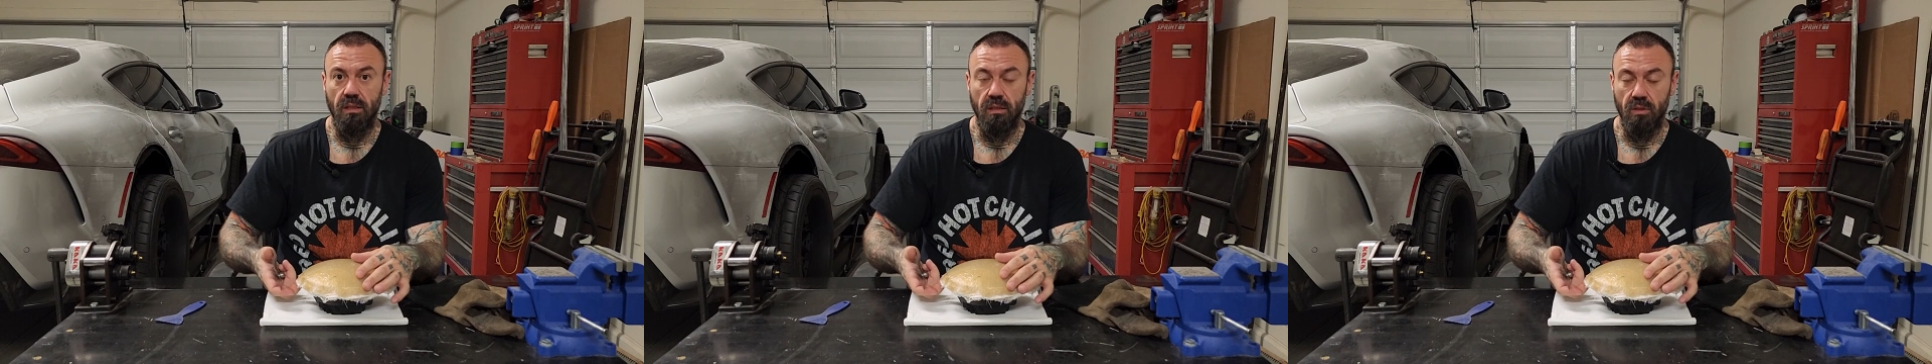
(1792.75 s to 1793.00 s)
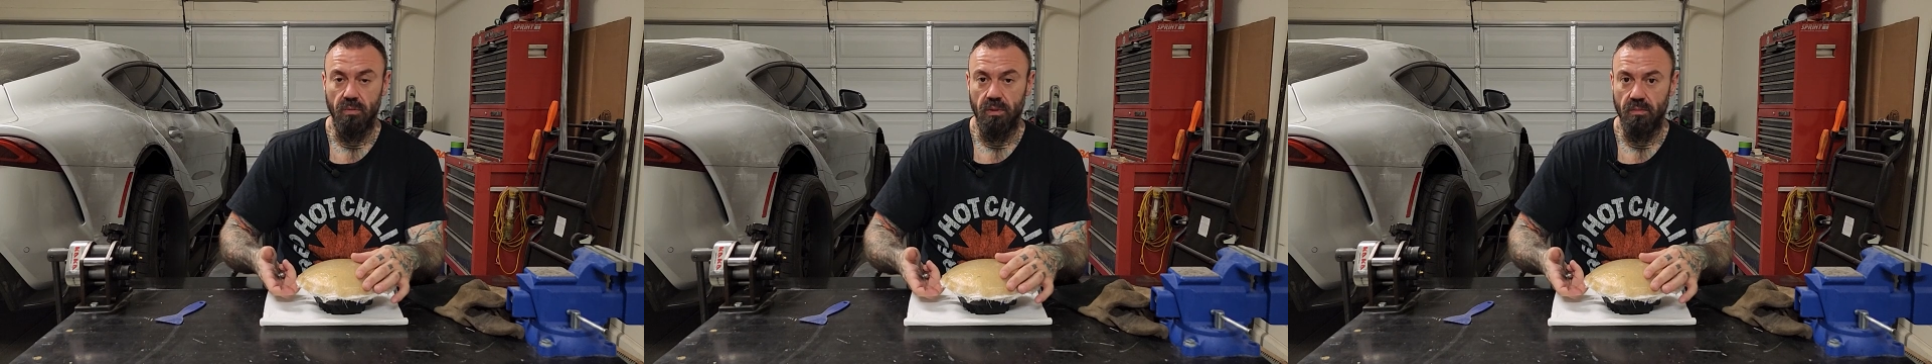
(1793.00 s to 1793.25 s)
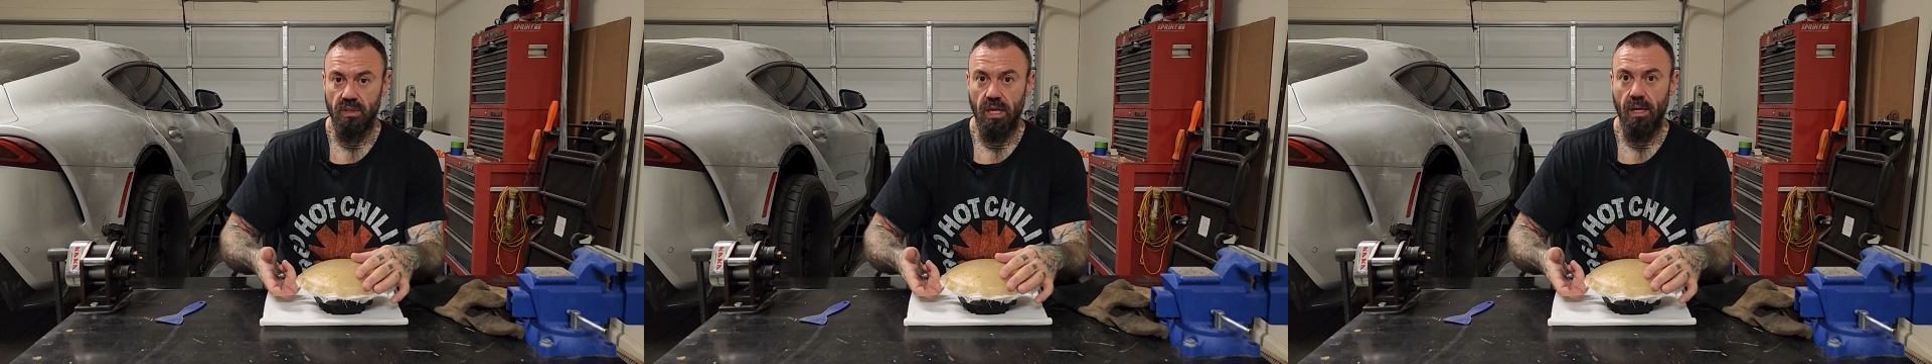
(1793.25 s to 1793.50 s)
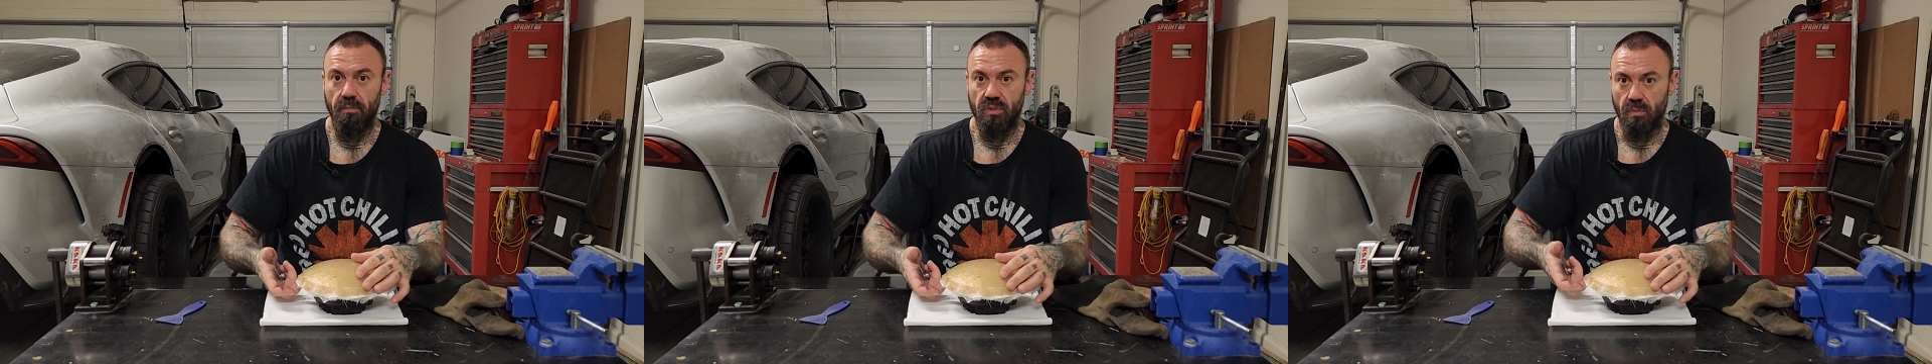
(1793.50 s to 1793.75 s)
the aluminum
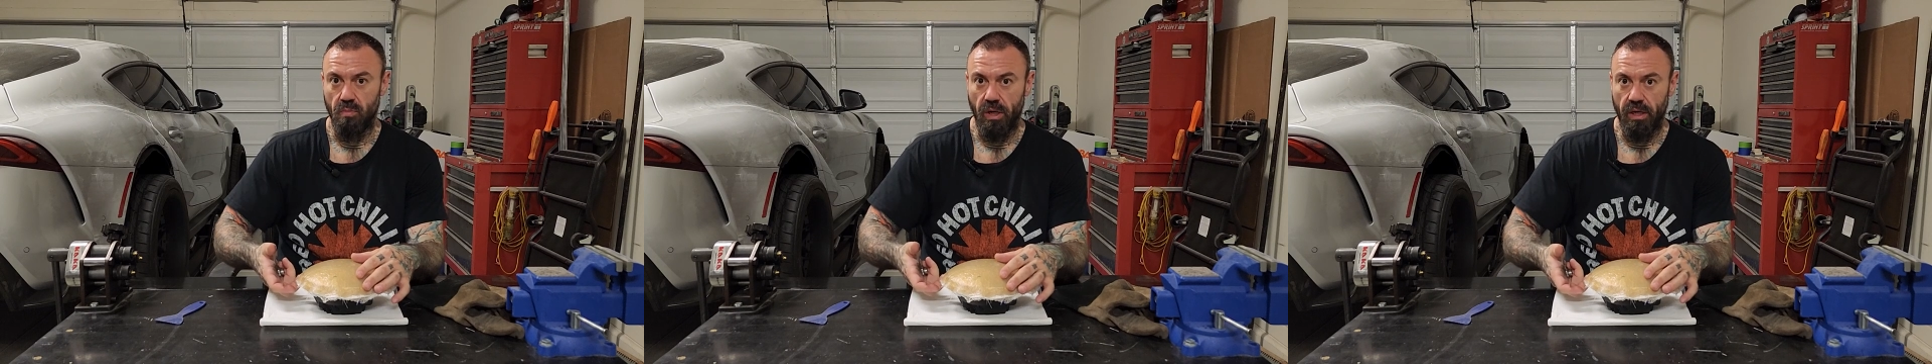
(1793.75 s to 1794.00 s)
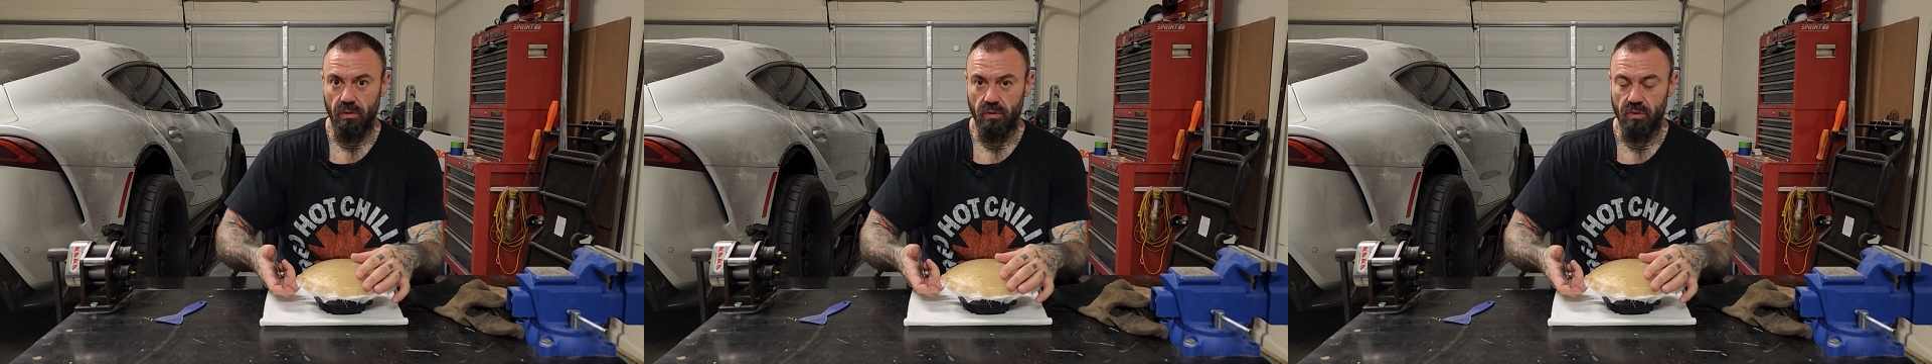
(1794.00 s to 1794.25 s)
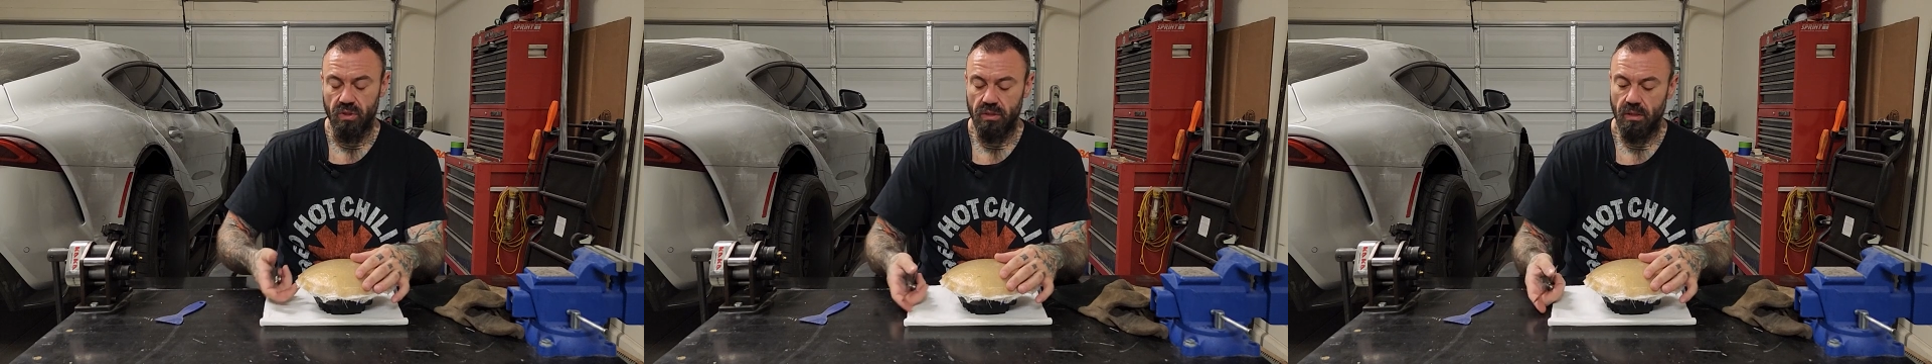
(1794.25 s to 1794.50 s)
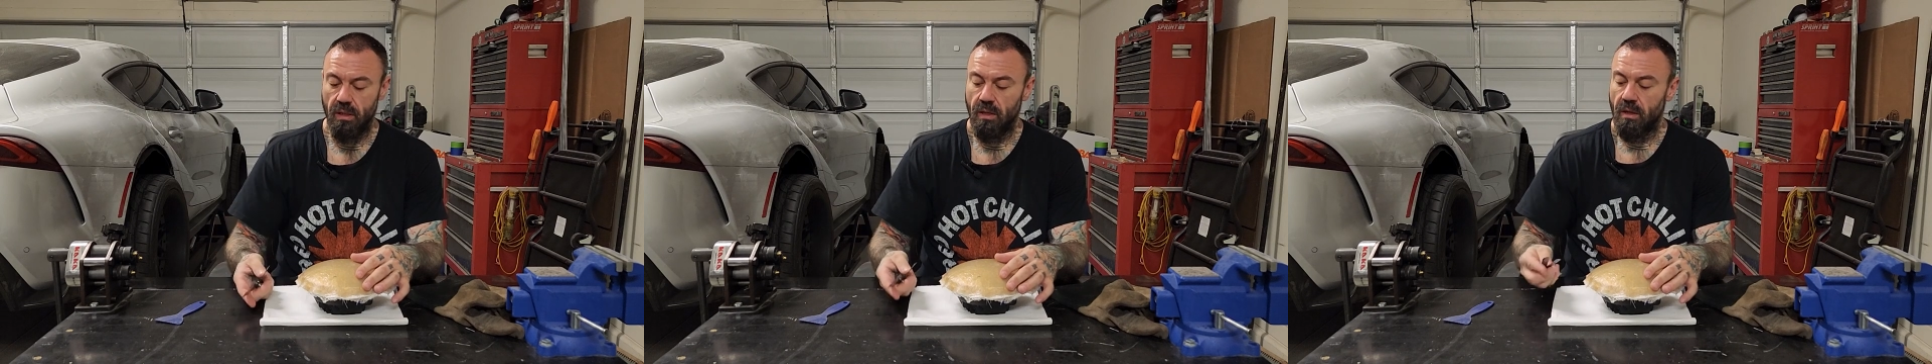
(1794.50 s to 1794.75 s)
tape to break loose.